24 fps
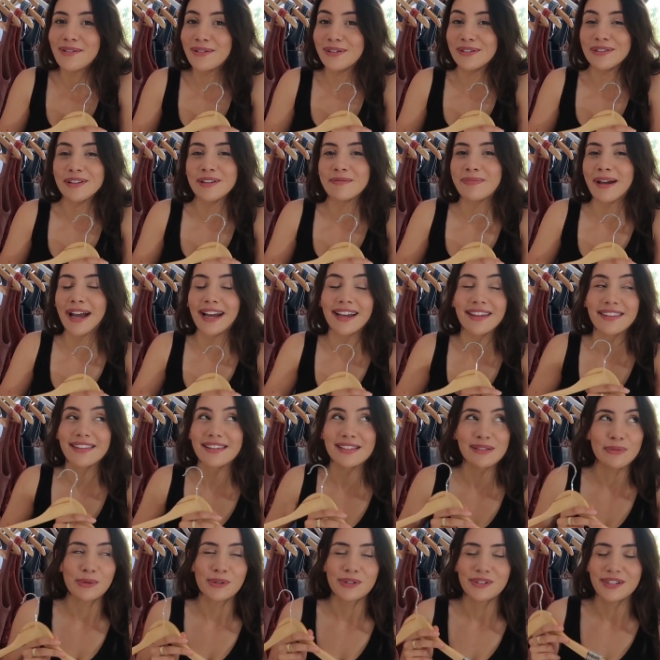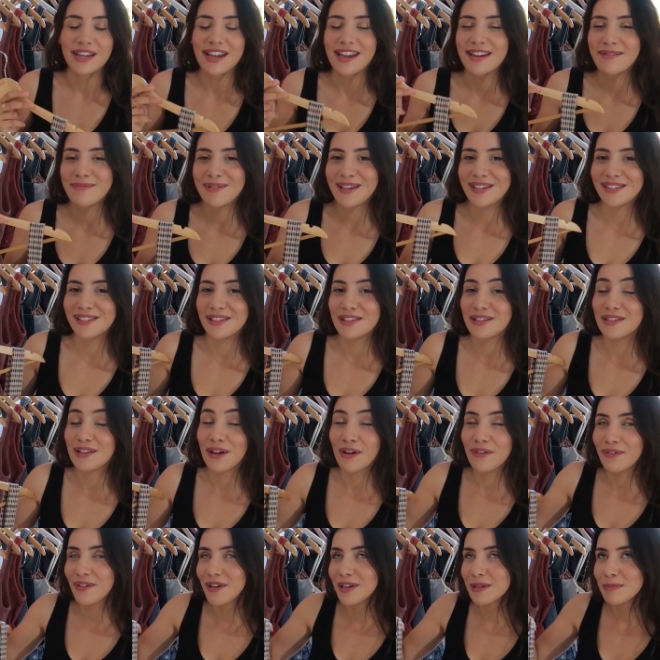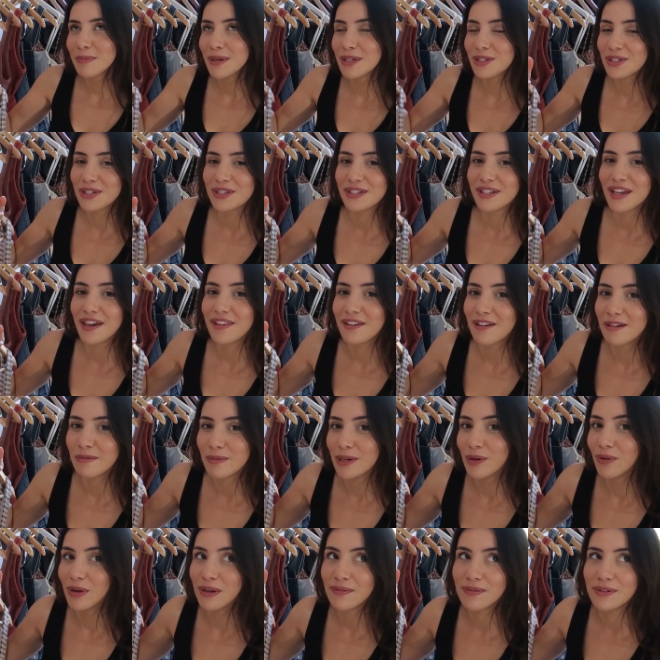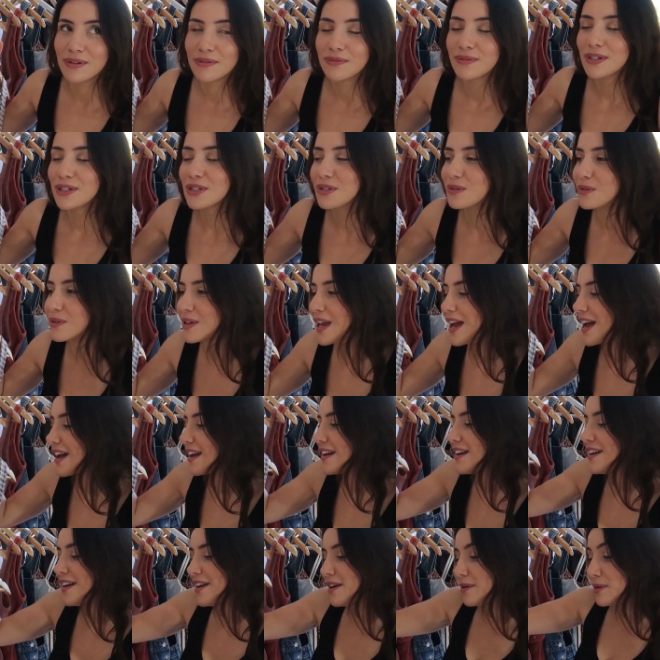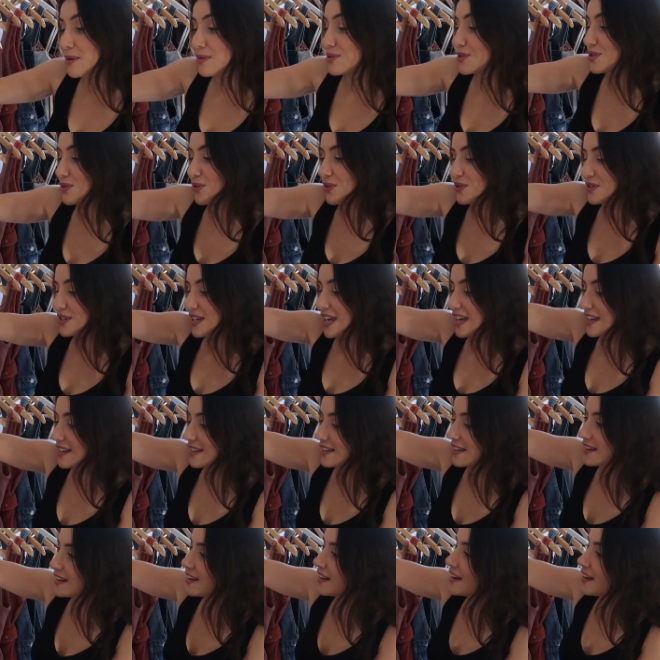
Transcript: we'll look back at this one day because this is our first picture together and we're not even official yet. We were just on a date.